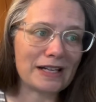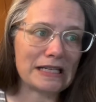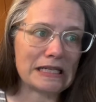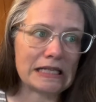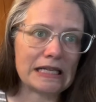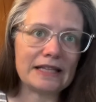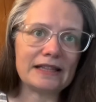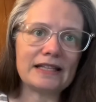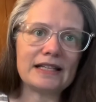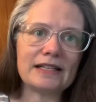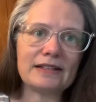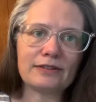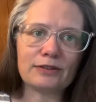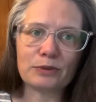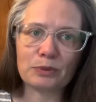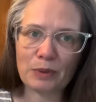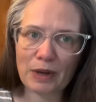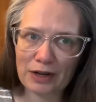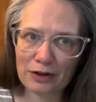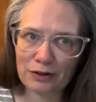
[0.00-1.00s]
to get these
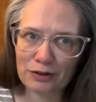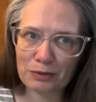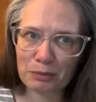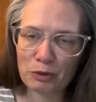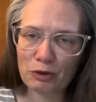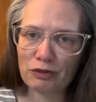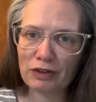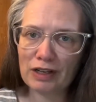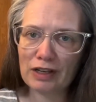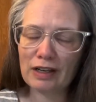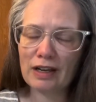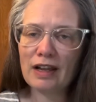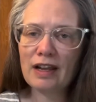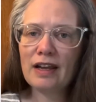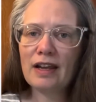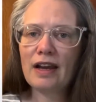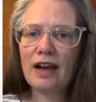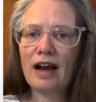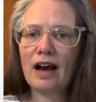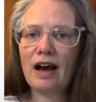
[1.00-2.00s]
sweaters moving
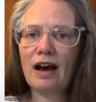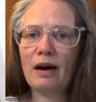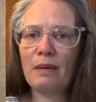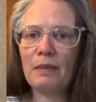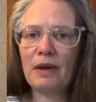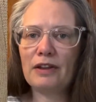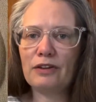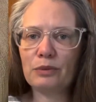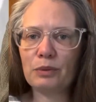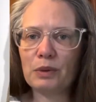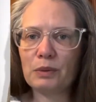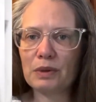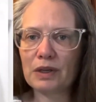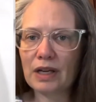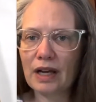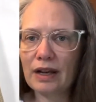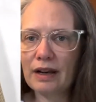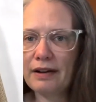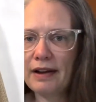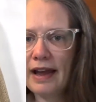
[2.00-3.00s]
as we were
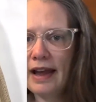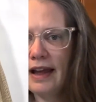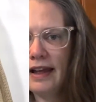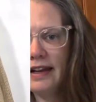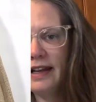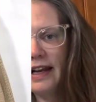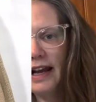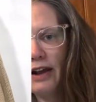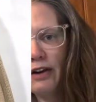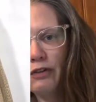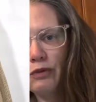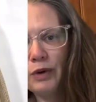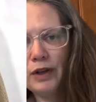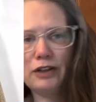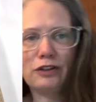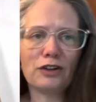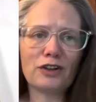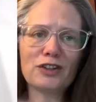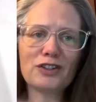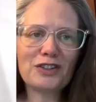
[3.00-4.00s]
kind of heading out of
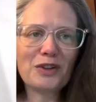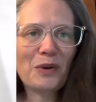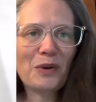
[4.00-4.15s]
winter. So